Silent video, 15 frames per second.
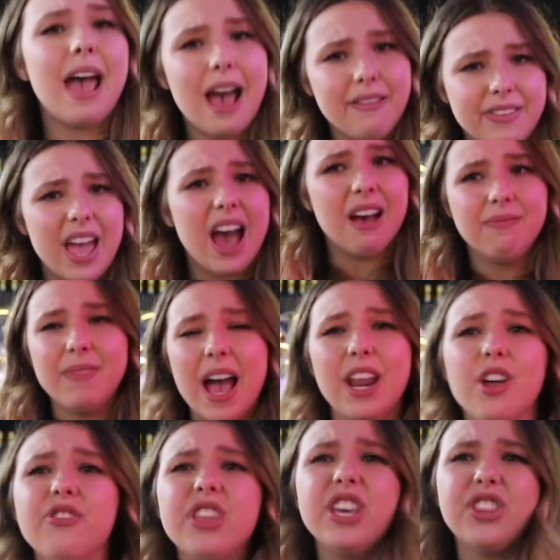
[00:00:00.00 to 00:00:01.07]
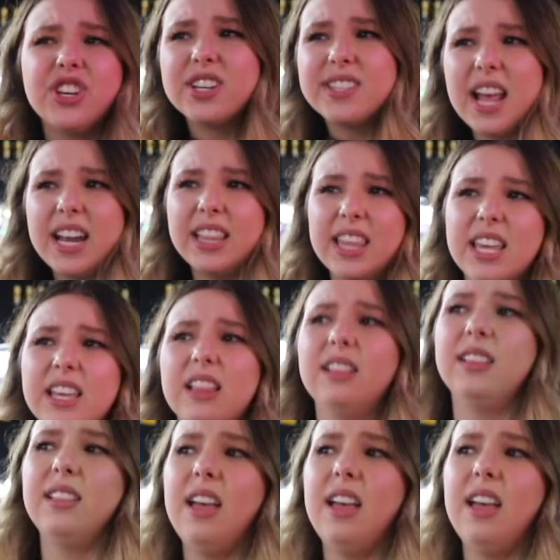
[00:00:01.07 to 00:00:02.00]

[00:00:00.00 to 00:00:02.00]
I have, yeah. I don't think there's anything